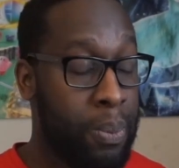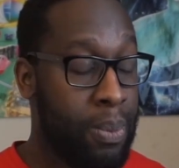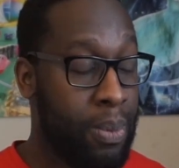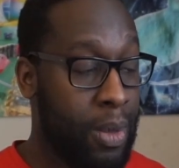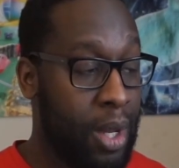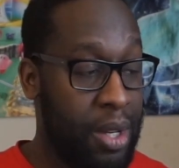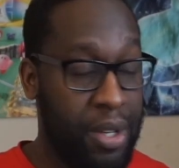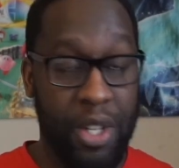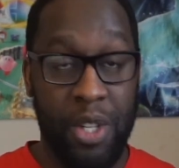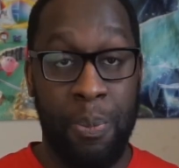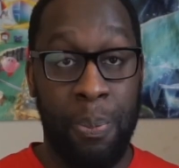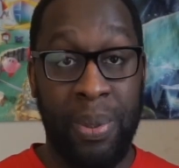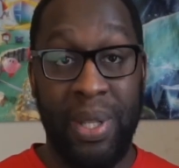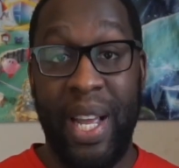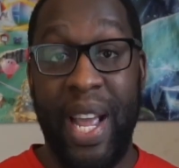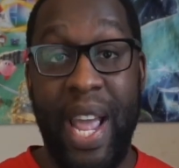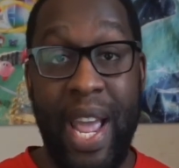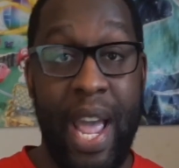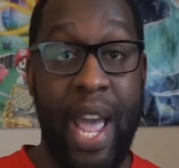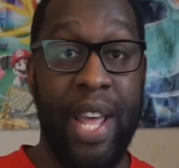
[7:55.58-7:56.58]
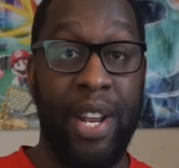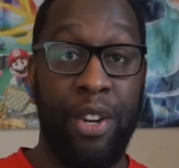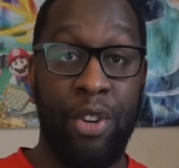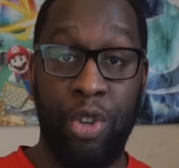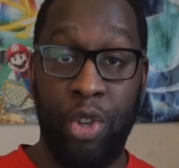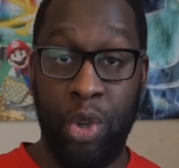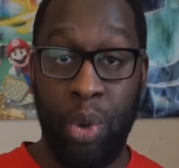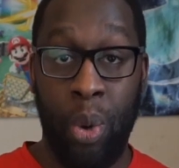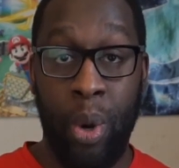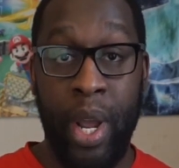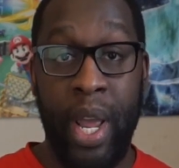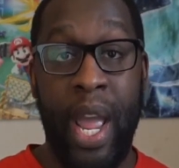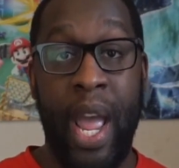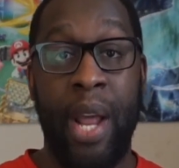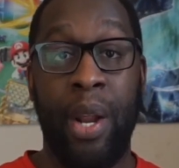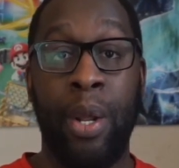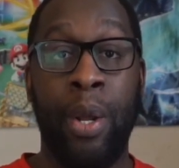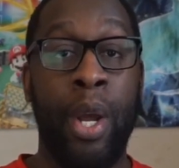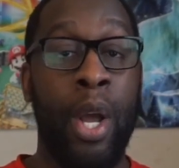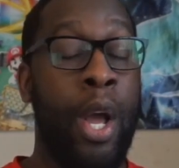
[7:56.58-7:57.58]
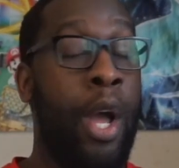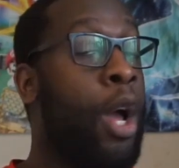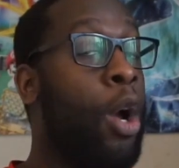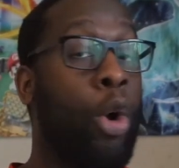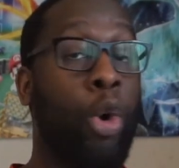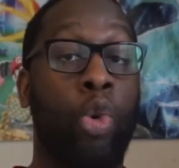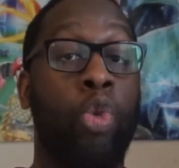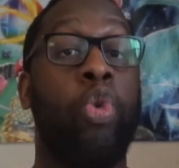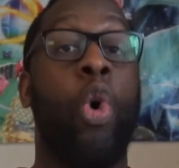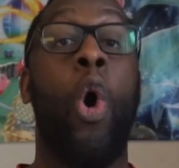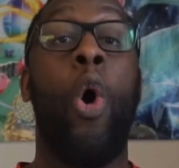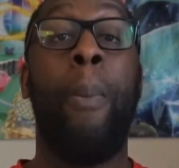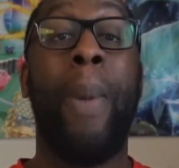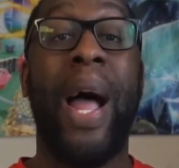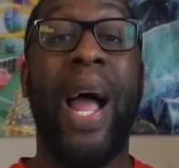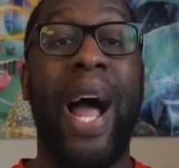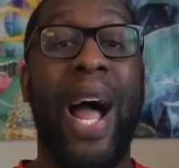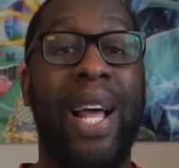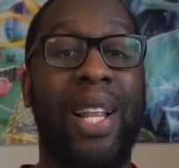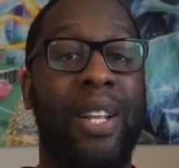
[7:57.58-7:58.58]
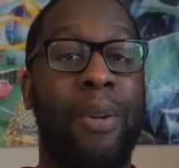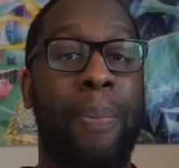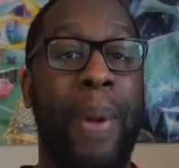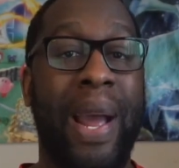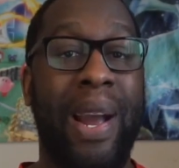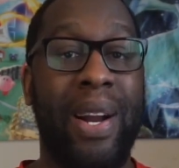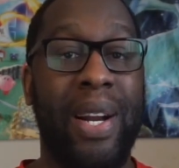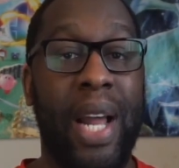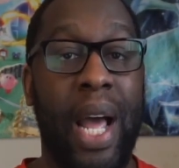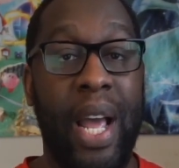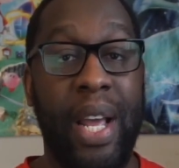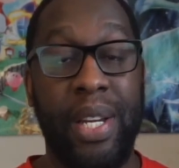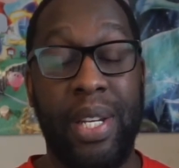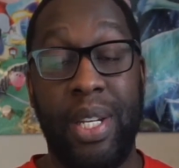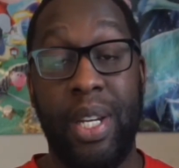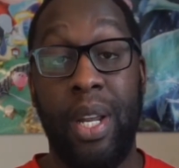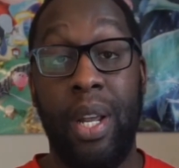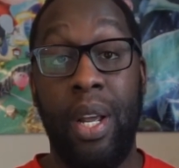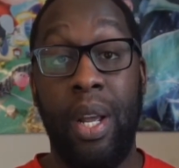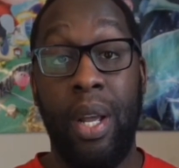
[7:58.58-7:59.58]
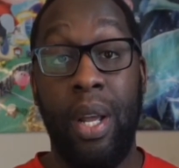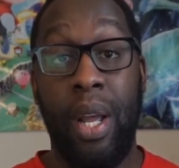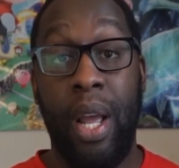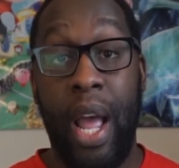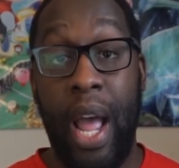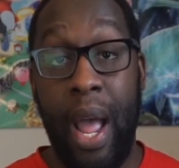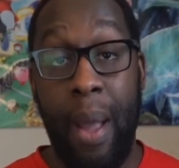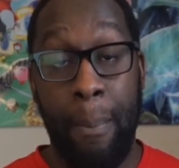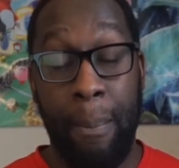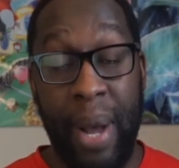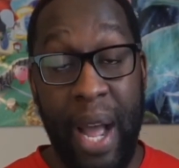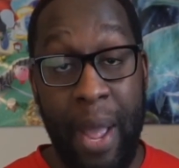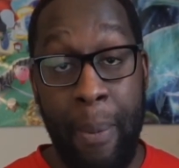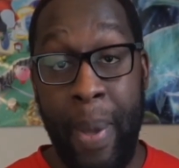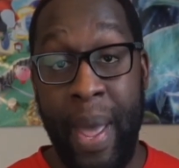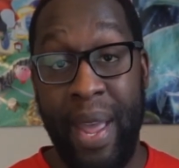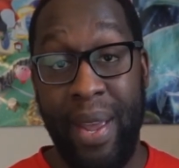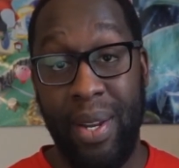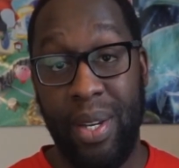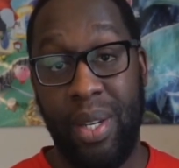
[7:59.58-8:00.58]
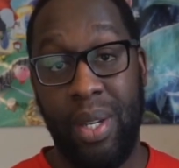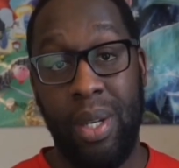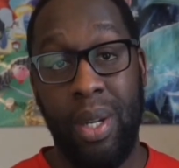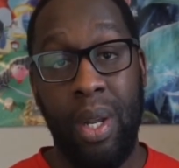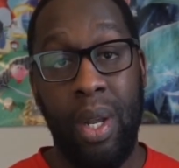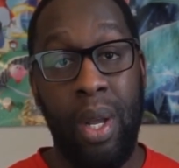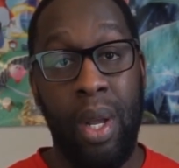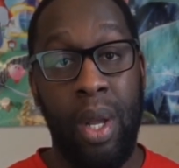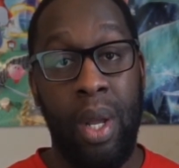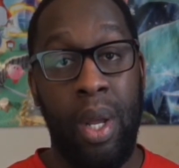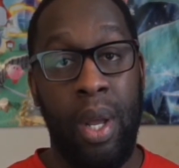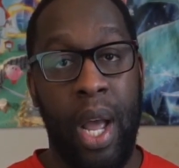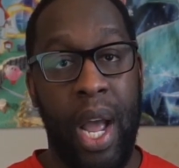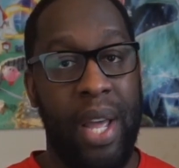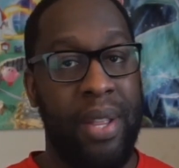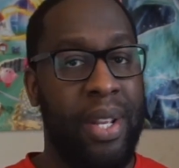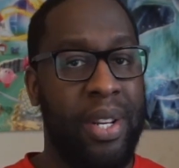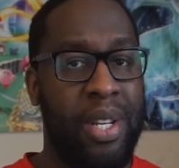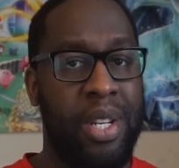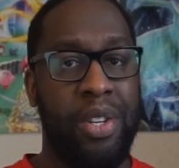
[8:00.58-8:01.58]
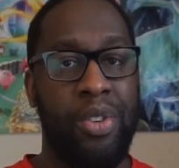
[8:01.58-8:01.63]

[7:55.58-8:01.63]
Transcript: just play and enjoy and grow my island paradise at my pace. And this isn't